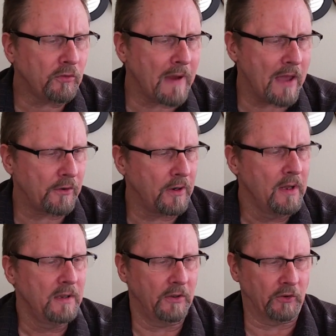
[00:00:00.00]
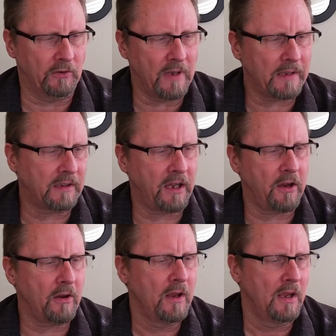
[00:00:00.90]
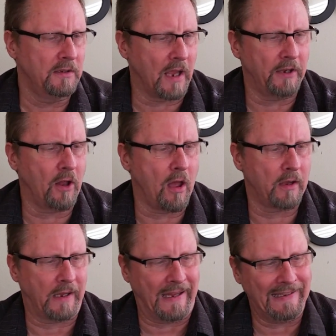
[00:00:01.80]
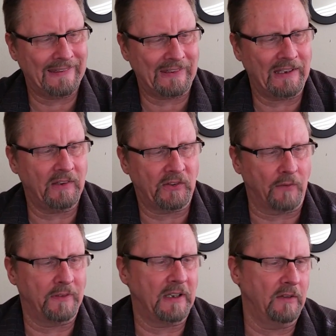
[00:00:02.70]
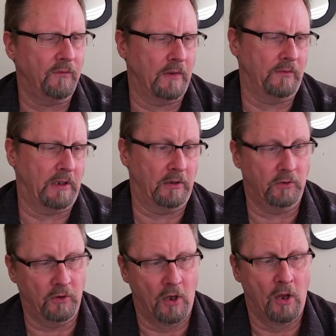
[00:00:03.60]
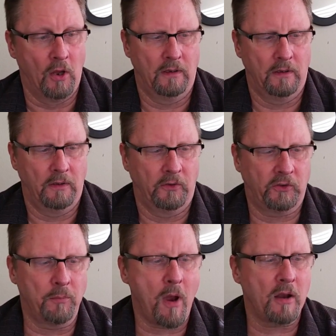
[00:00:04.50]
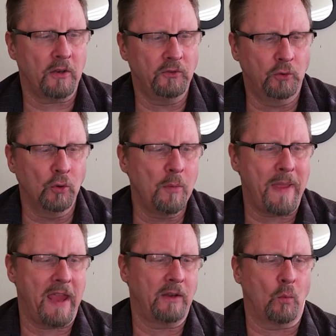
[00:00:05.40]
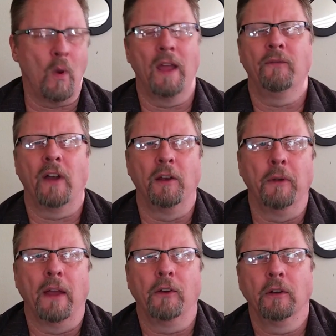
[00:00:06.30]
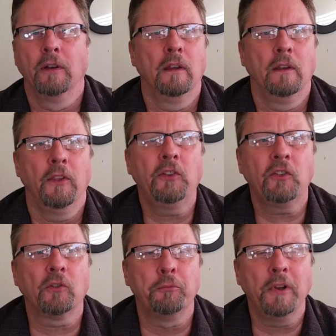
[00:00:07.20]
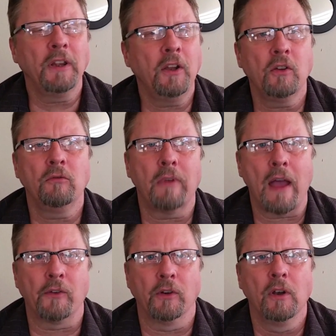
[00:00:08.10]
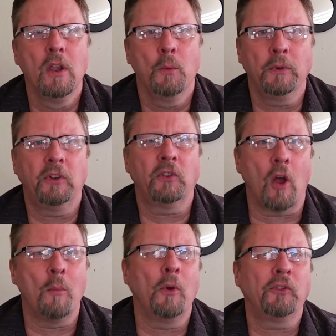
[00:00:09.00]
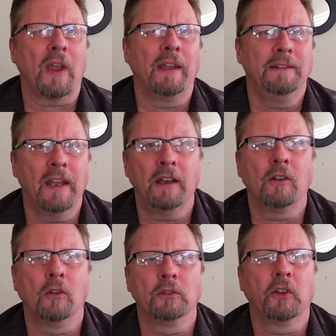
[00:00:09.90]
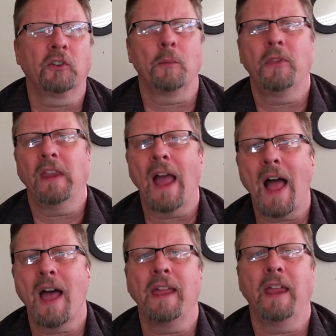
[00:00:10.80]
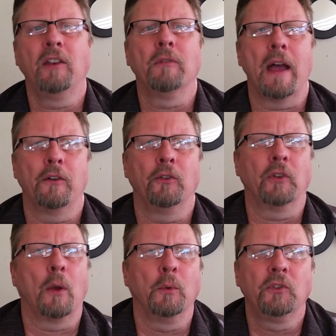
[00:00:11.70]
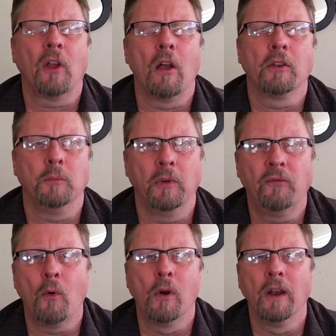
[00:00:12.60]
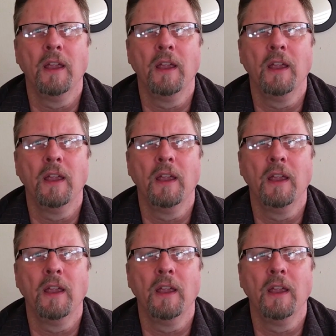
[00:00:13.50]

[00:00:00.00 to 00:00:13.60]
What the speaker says: router is a Netgear Nighthawk AC 1750 smart dual band Wi-Fi router. This is a really good router, which is almost identical to some of the high-end routers I was talking before,